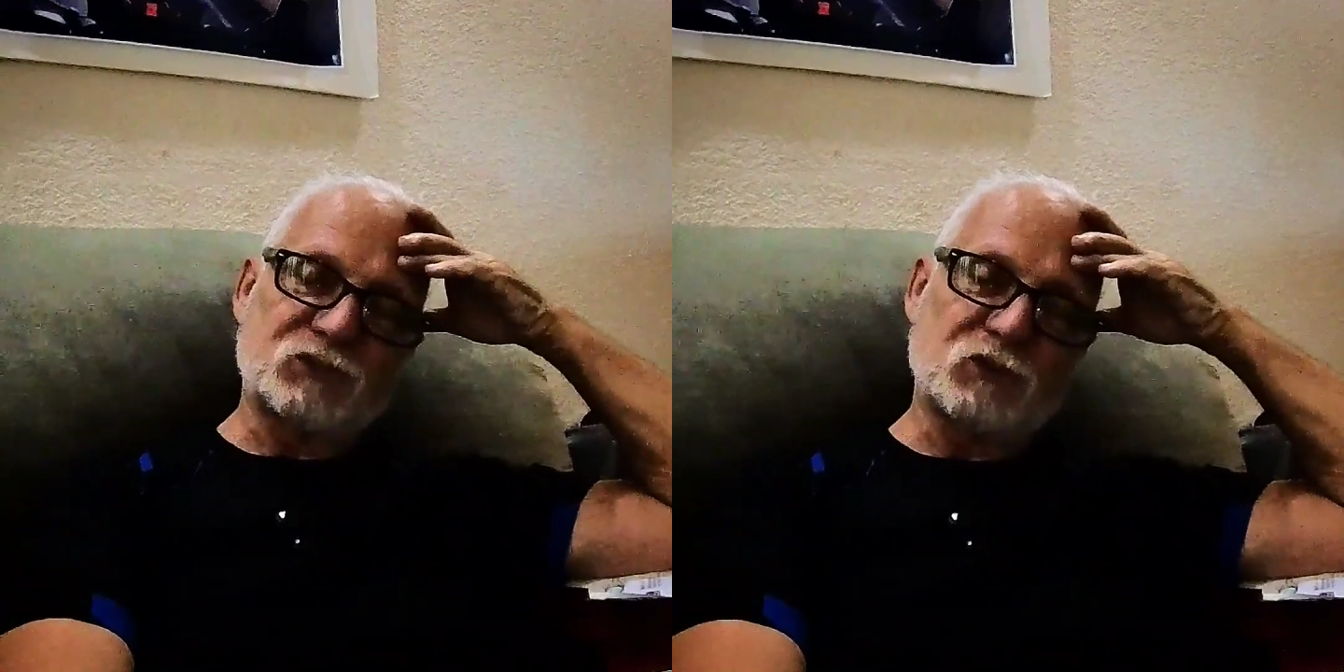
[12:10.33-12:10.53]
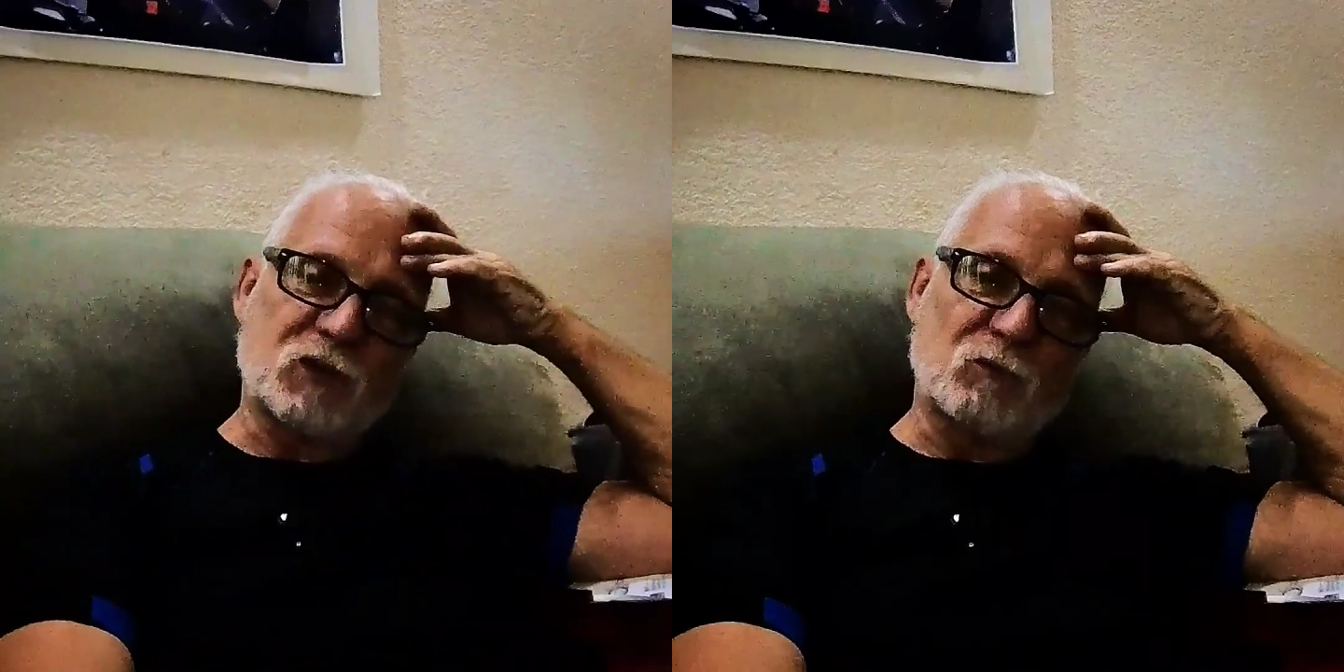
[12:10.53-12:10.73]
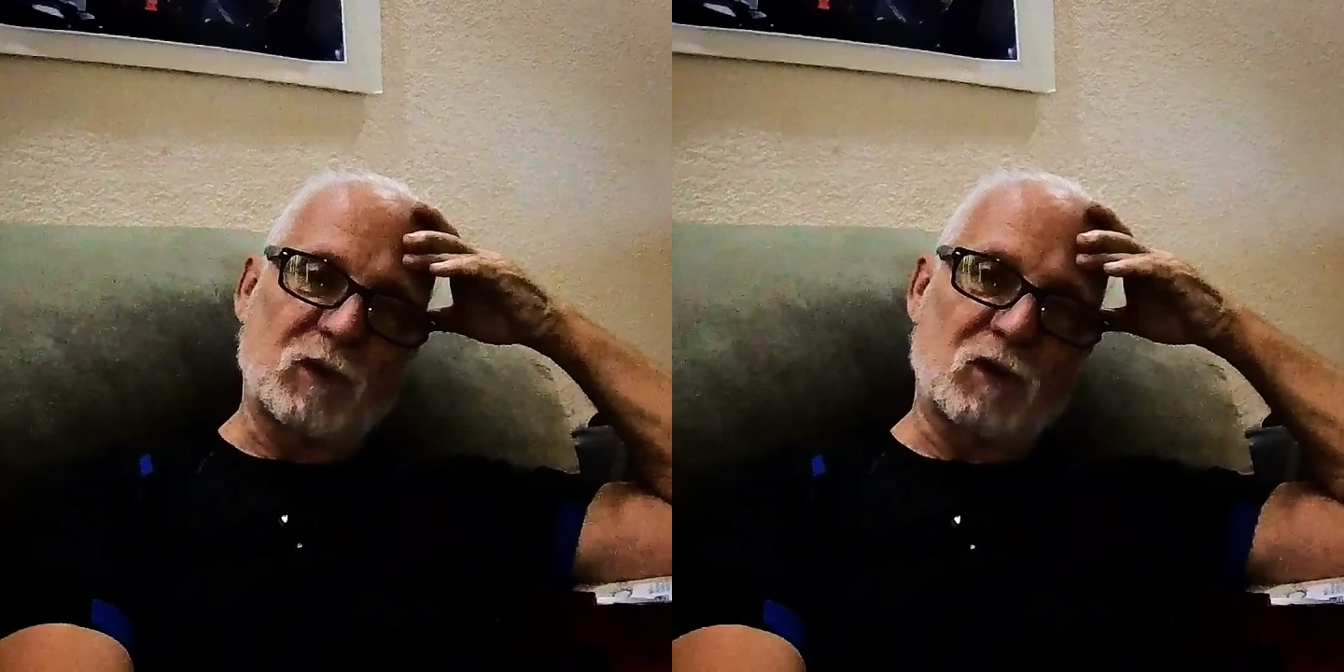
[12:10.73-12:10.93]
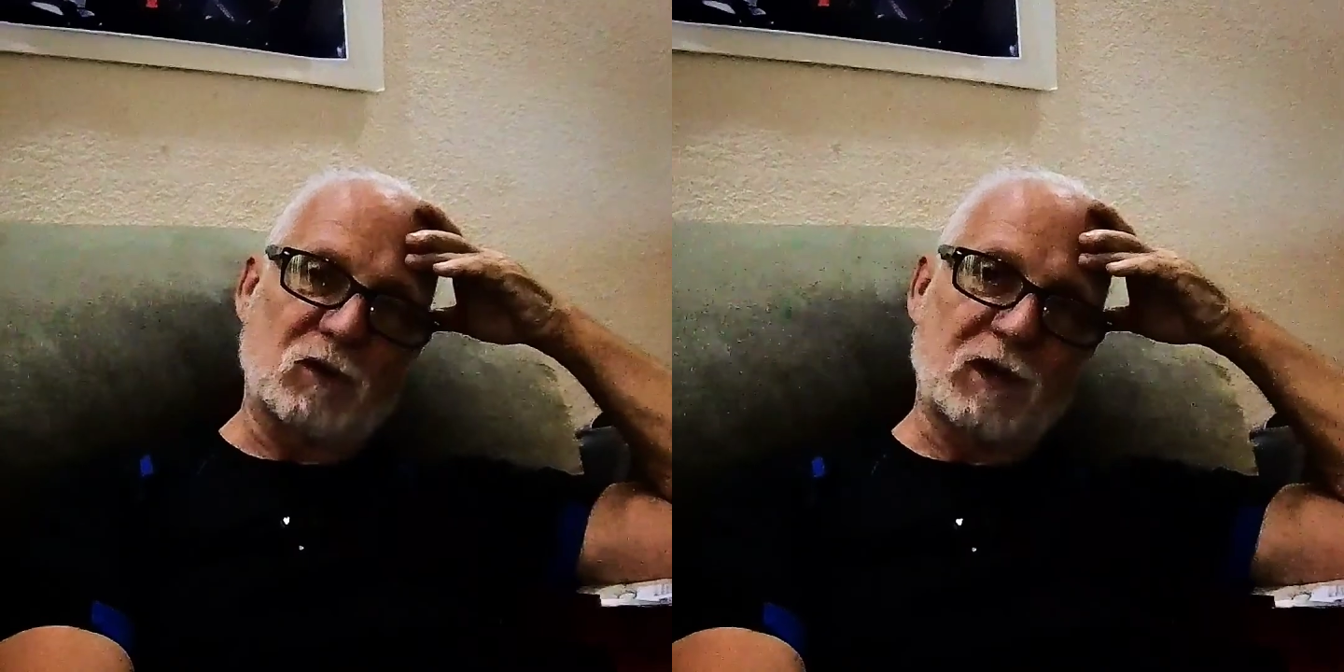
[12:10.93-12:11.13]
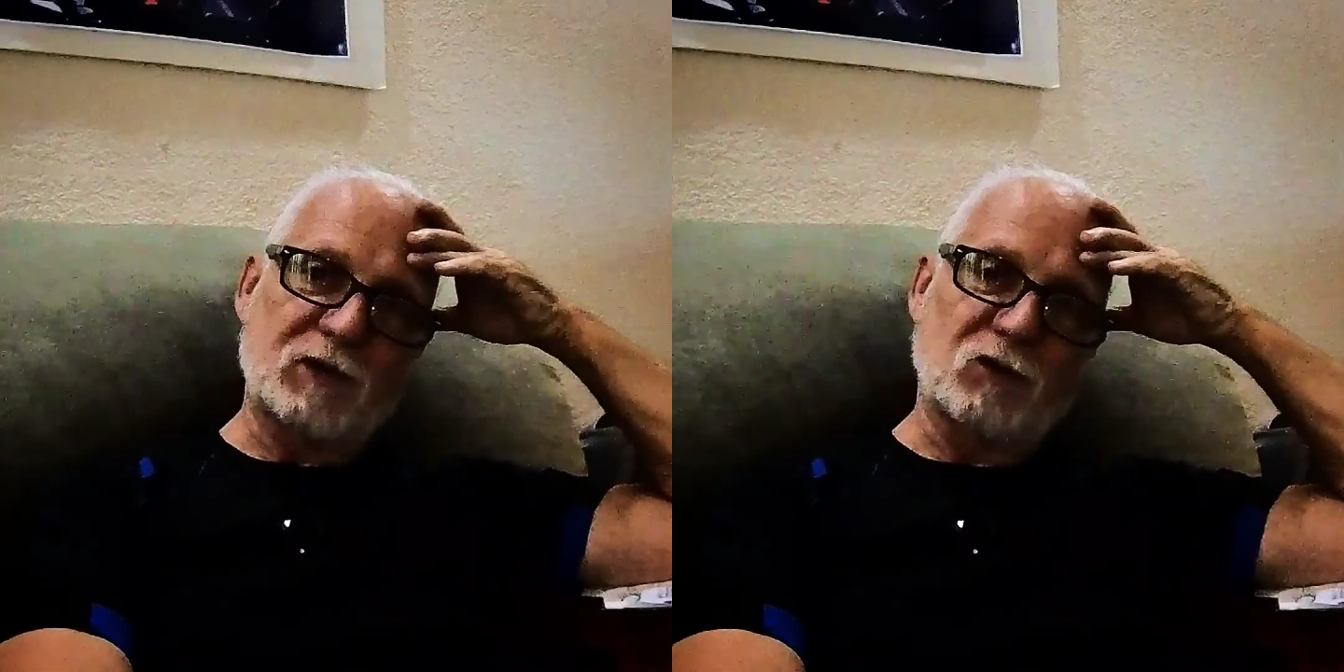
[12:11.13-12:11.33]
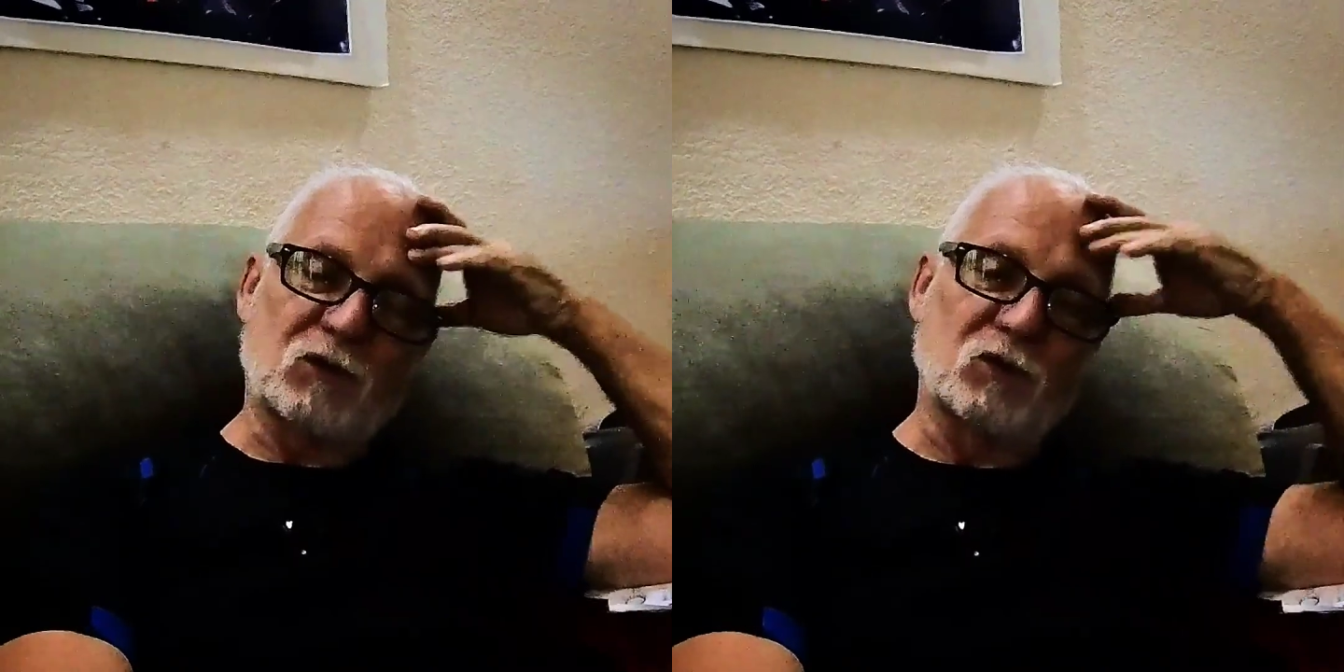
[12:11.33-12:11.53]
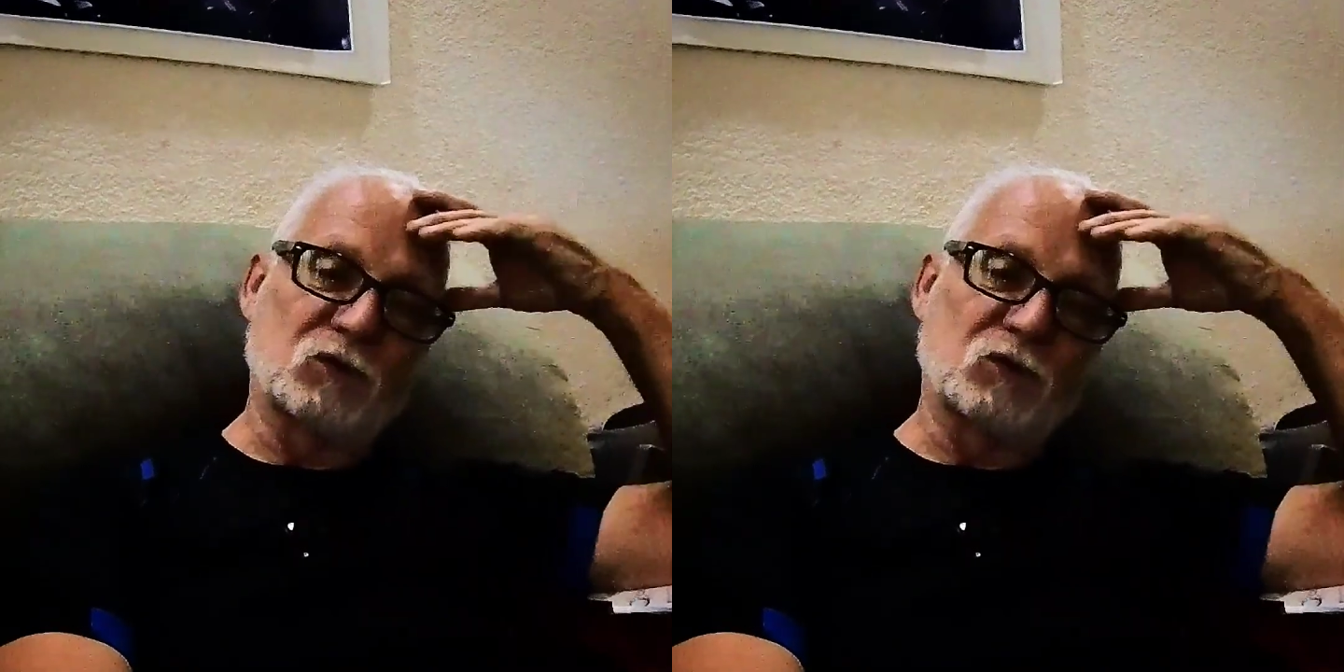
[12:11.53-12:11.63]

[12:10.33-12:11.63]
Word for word: that you can wear lighter